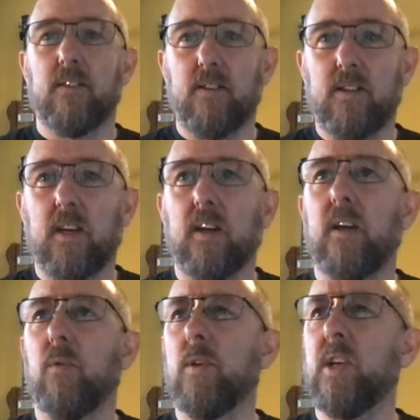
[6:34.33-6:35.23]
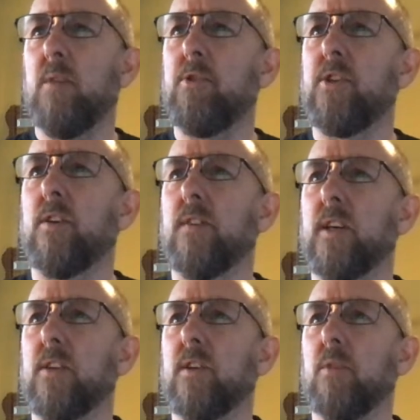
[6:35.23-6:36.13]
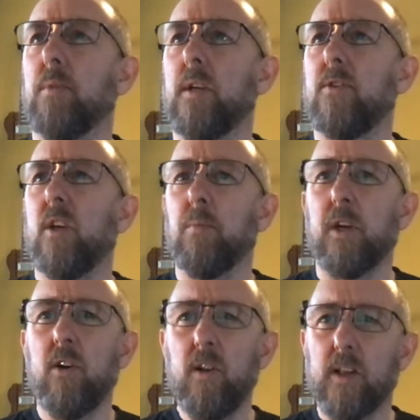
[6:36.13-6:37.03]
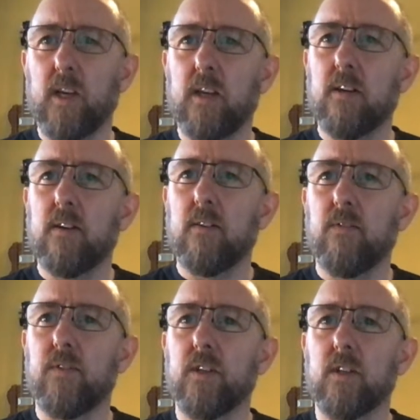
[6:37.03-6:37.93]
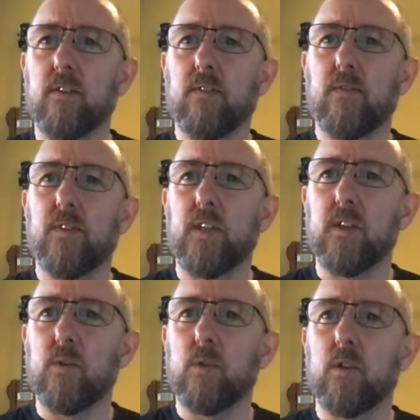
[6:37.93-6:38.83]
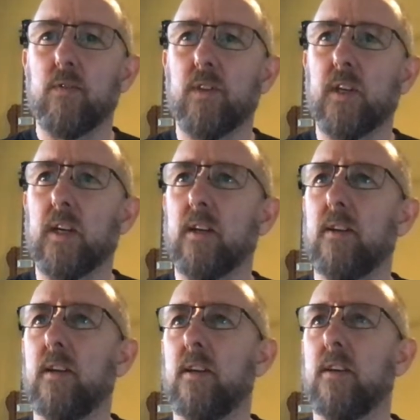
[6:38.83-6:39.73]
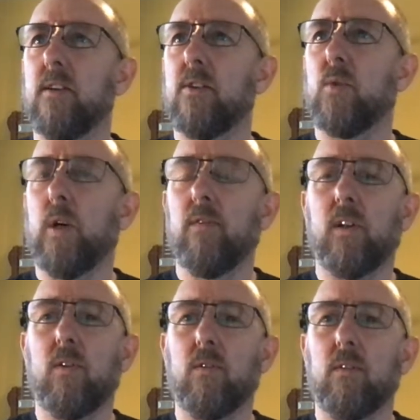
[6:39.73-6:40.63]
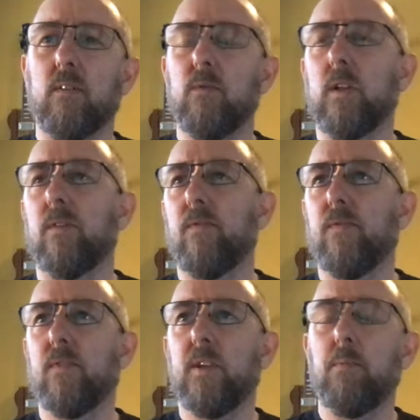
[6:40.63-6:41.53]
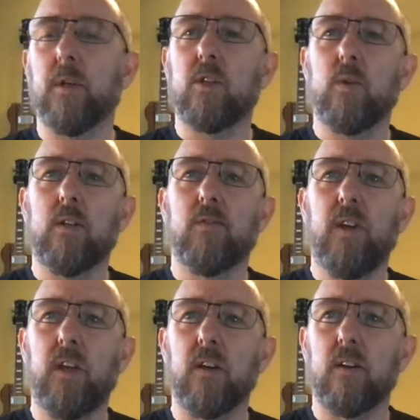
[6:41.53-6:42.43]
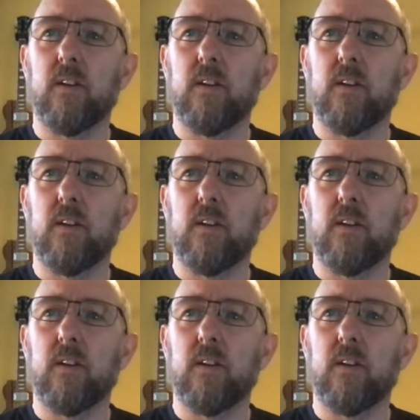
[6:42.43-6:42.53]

Okay, what time is it over there? It's got to be early for you over there. It's 12 o'clock. Well, 10 past 12 here.